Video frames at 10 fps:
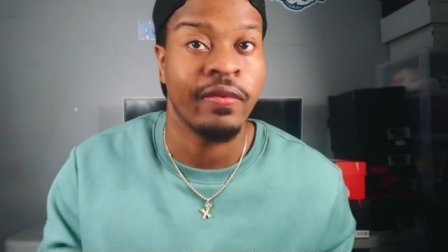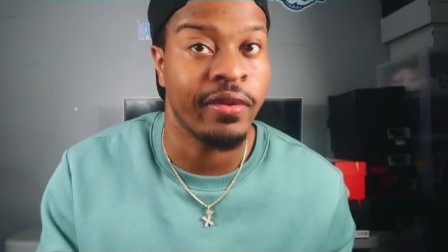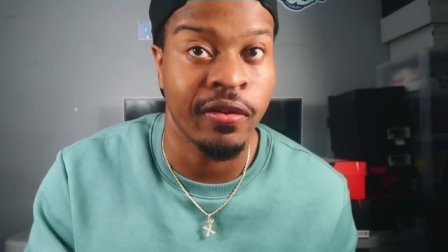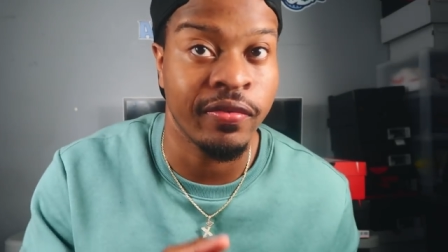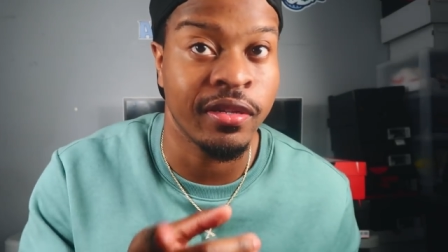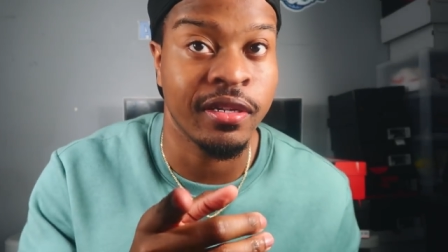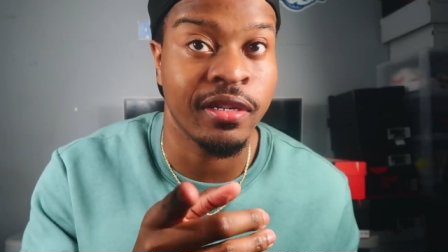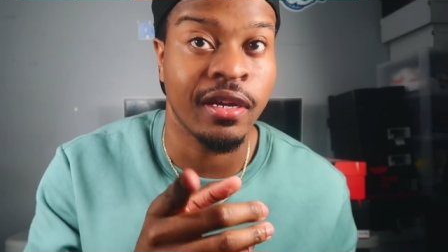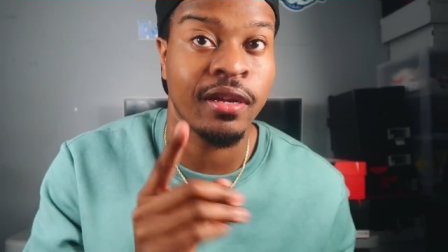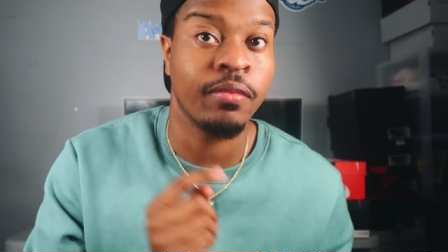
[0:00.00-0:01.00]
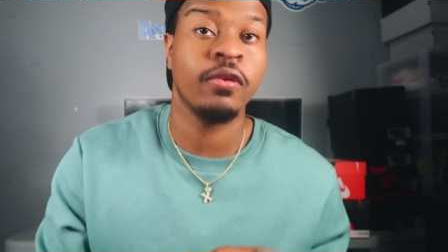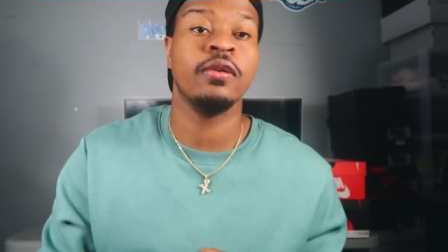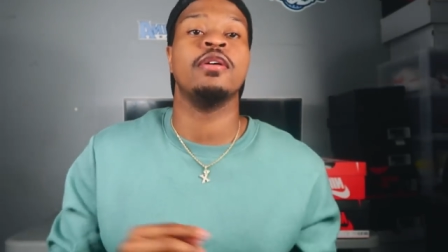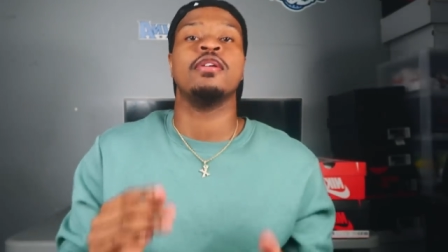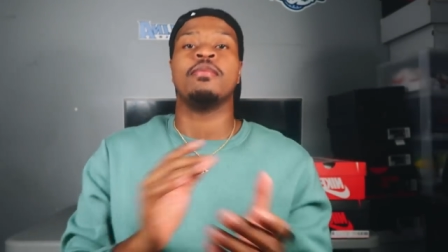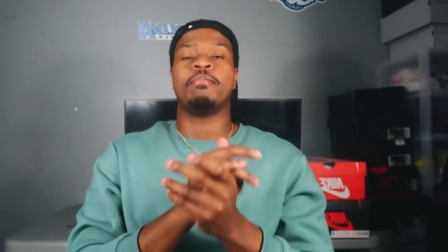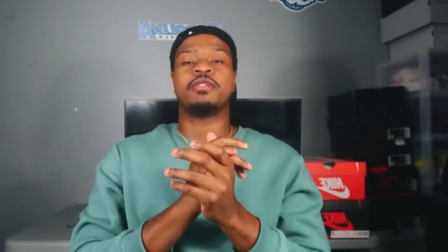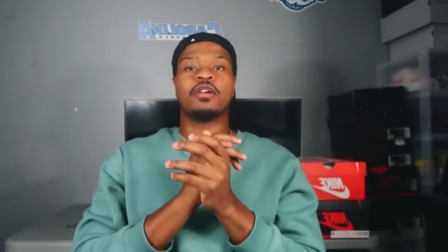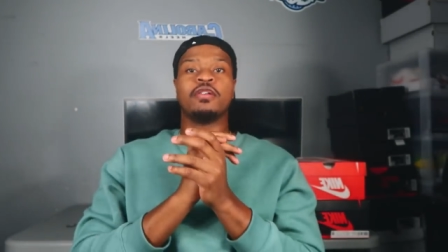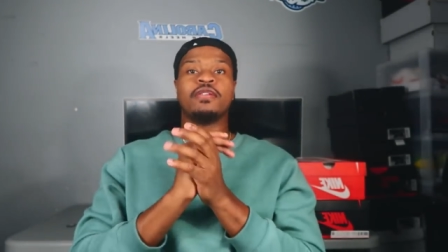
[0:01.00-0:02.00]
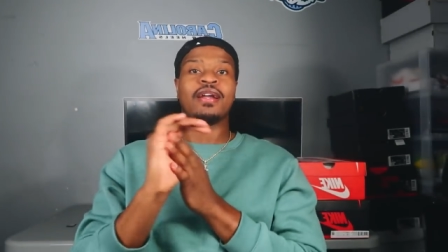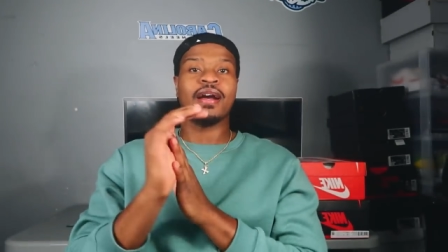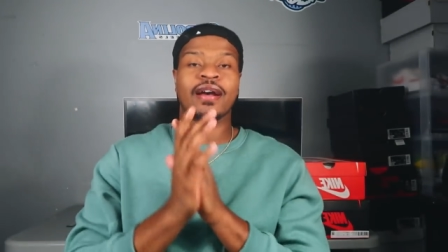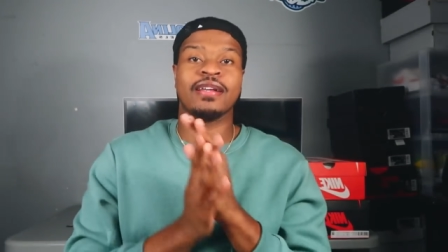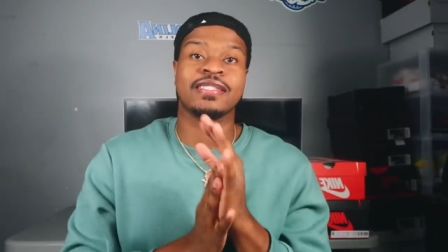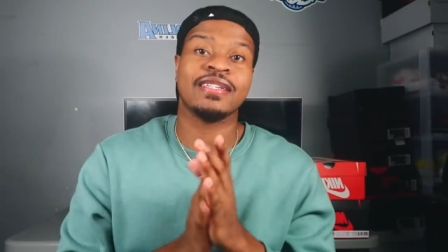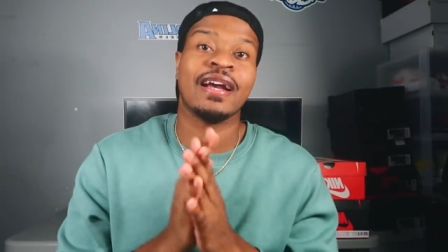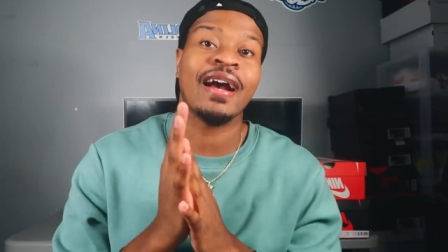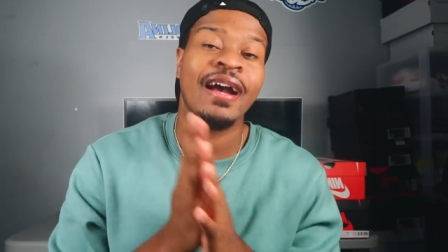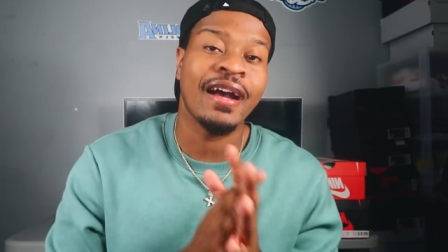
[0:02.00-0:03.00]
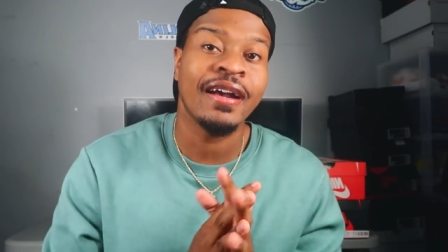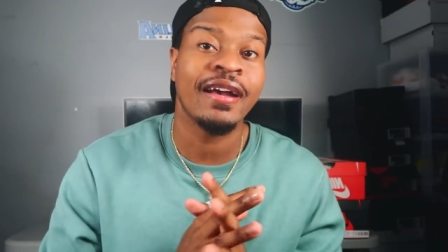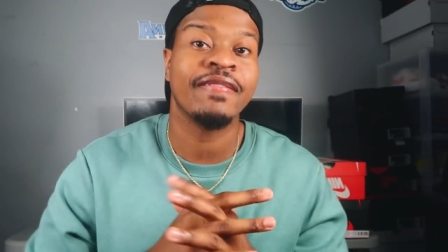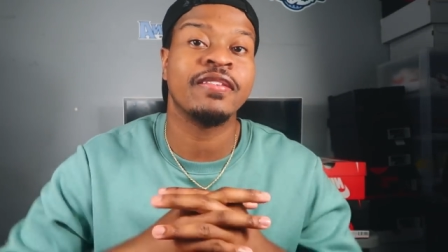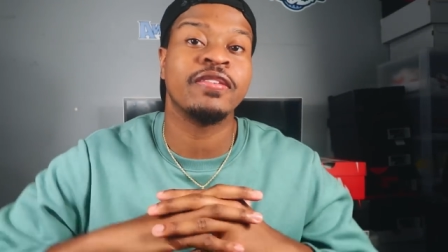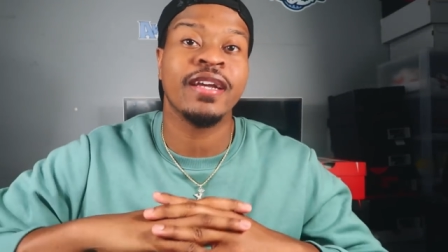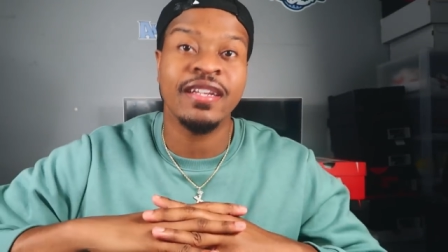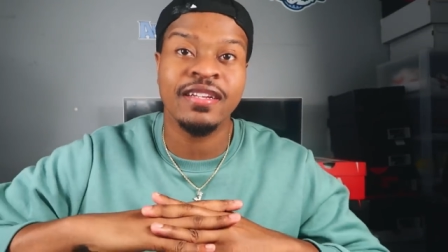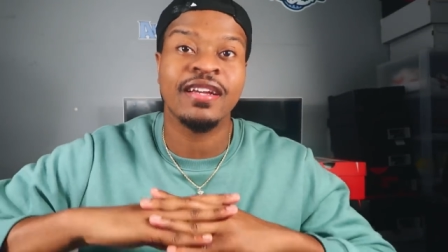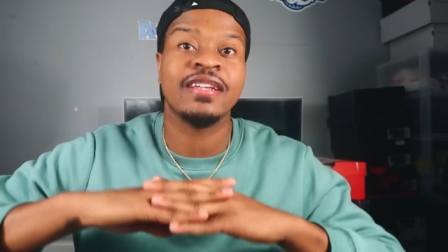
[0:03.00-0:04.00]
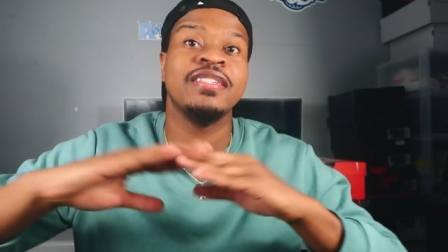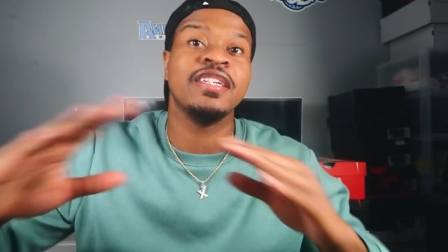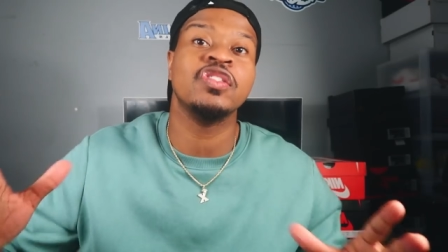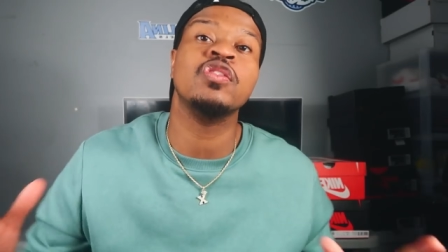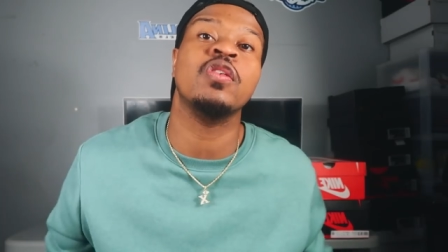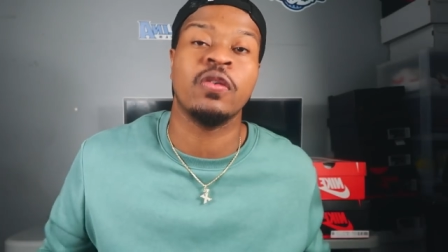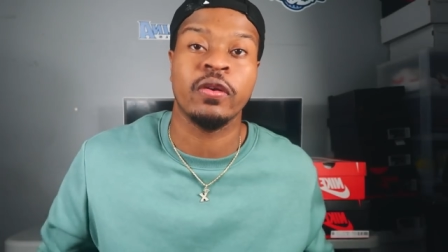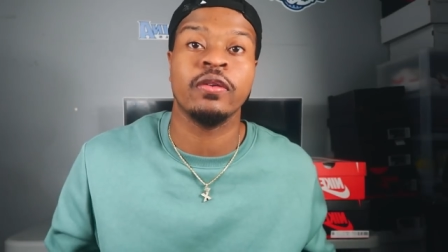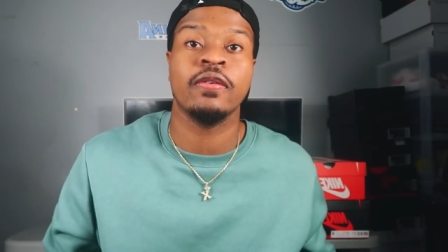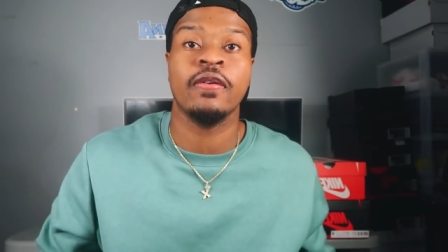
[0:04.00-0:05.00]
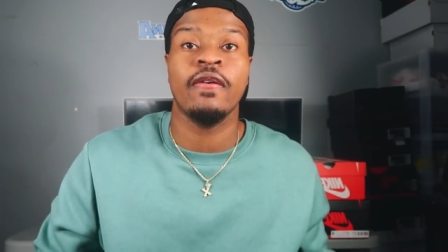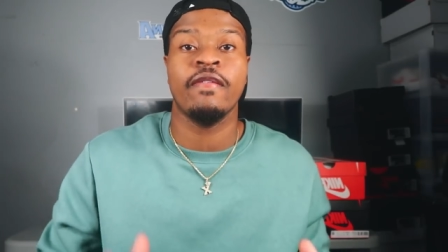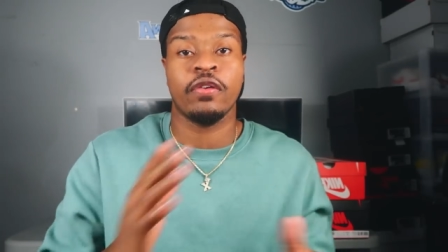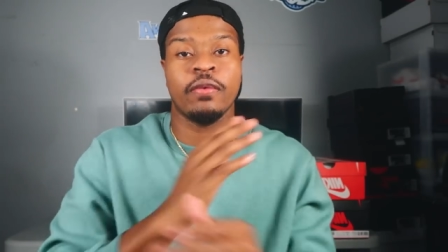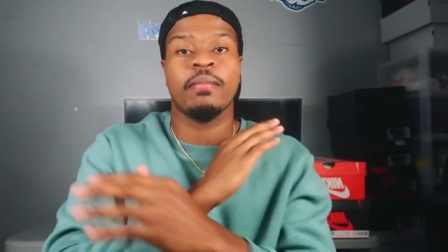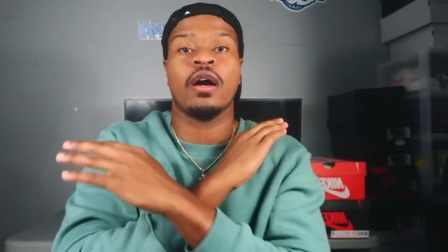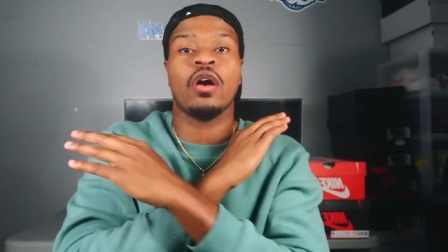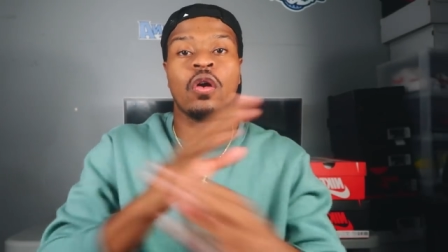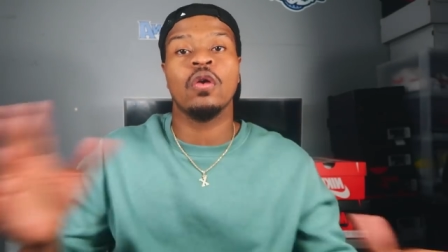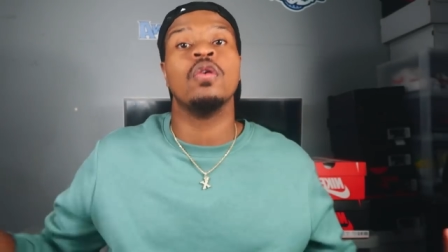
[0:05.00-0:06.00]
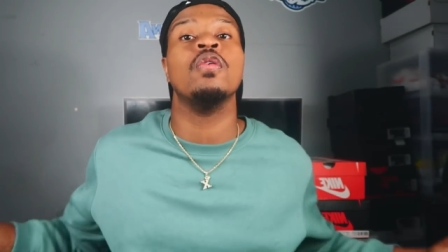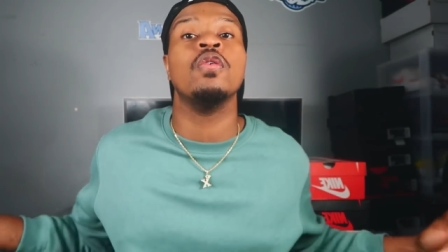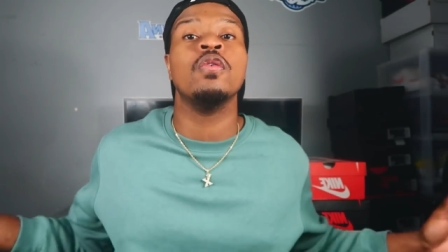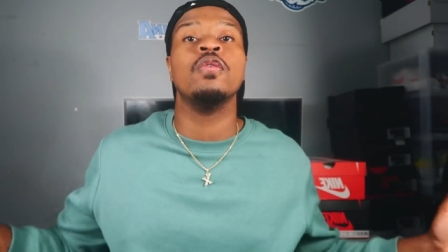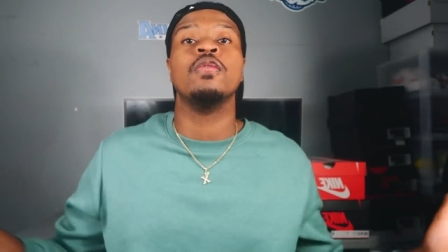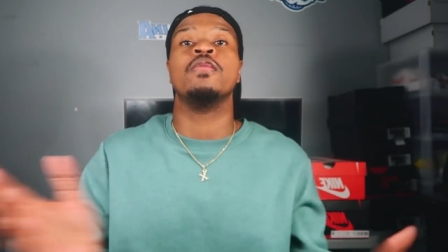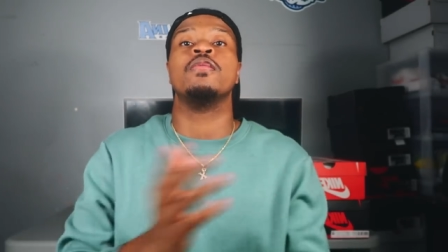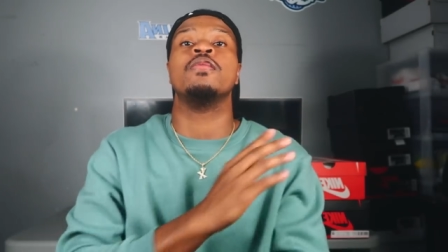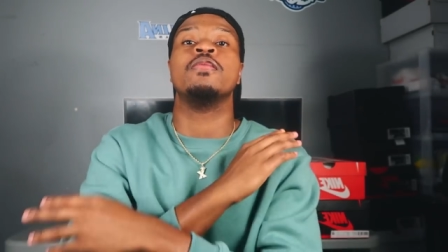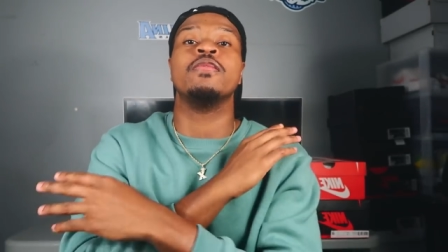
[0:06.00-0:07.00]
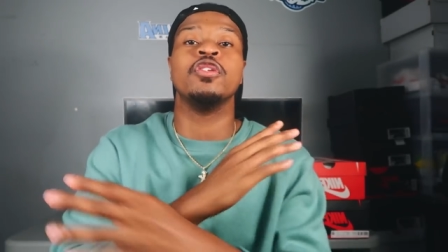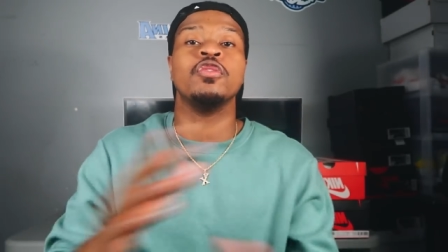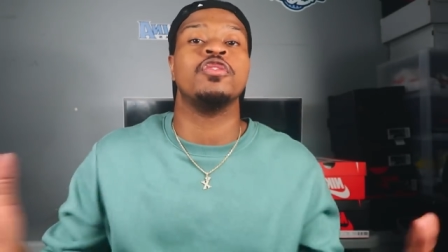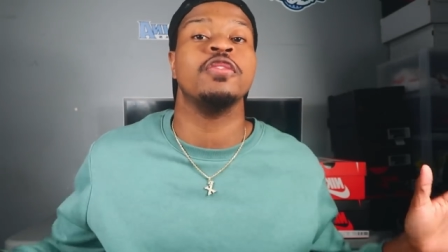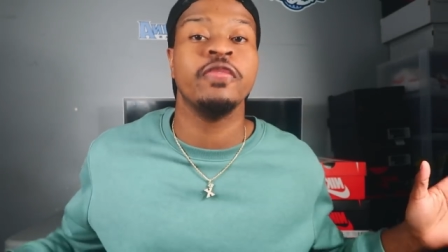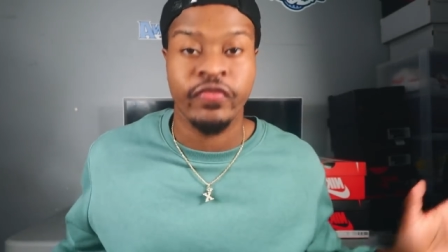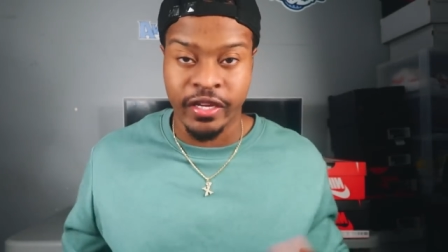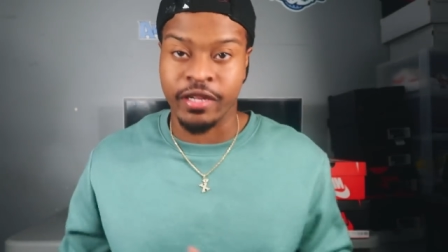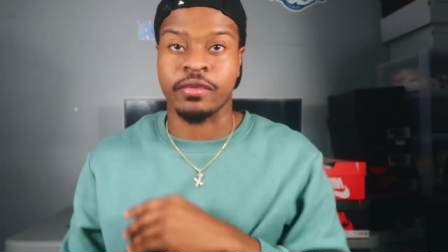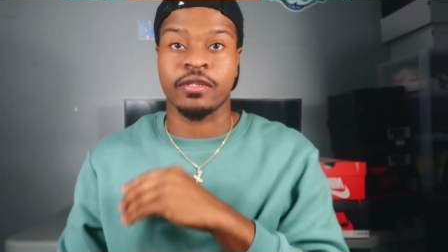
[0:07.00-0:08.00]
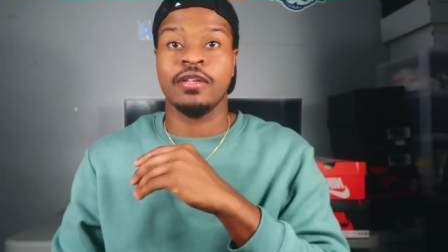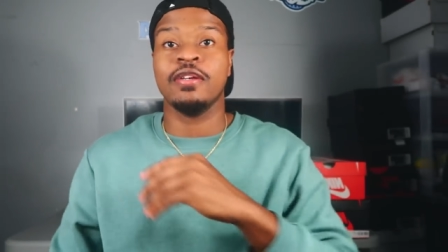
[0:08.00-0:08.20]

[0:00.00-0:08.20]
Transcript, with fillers: We don't really need that anymore. So you guys, I have created a Discord for my whole YouTube family.